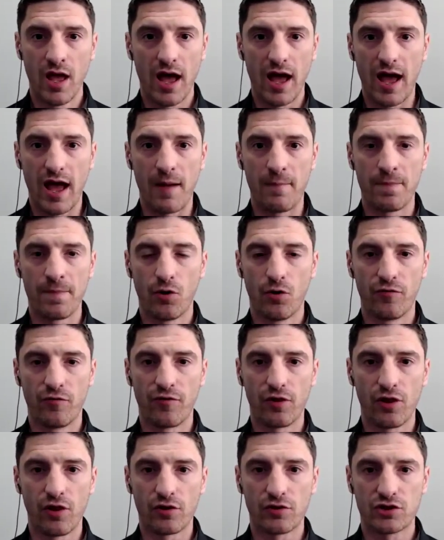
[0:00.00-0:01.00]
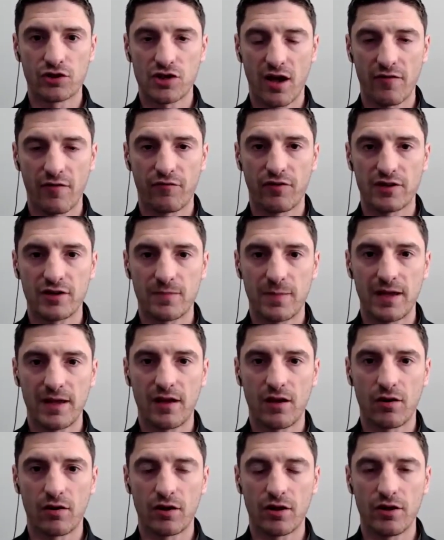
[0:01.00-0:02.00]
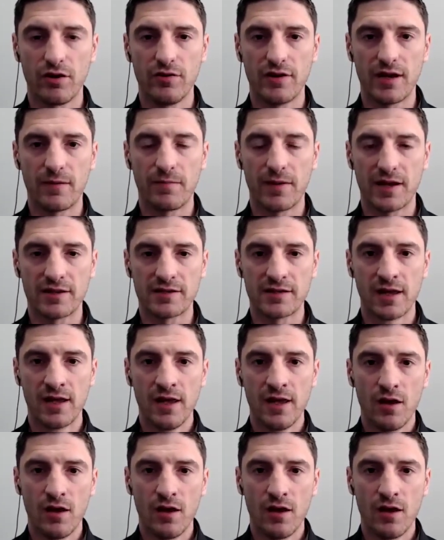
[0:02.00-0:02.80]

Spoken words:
awful long time for it to be concluded, because